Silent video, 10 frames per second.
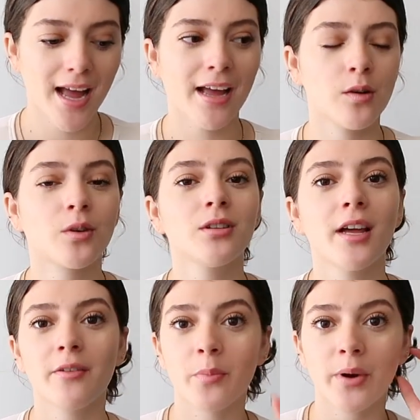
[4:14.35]
I own a
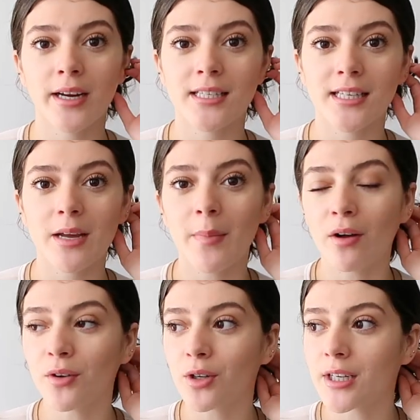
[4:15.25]
lot of Brandy
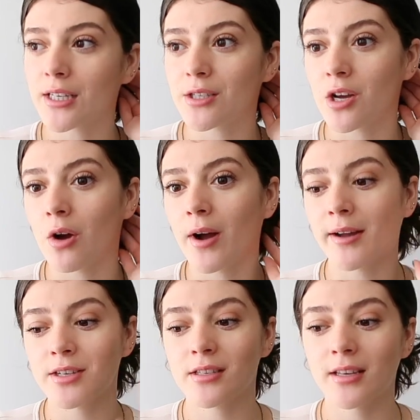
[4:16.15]
Melville hoodies, so
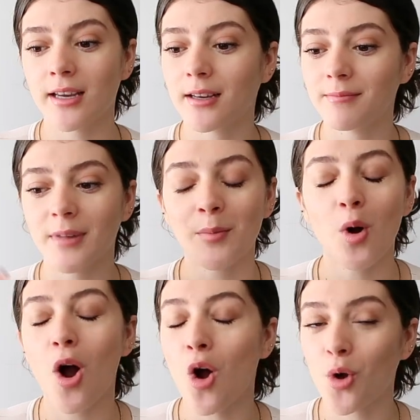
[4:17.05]
I just like am
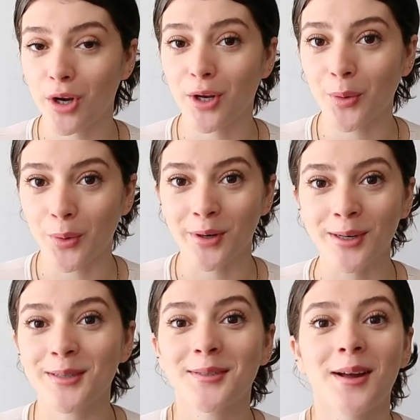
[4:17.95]
a hoodie hoarder.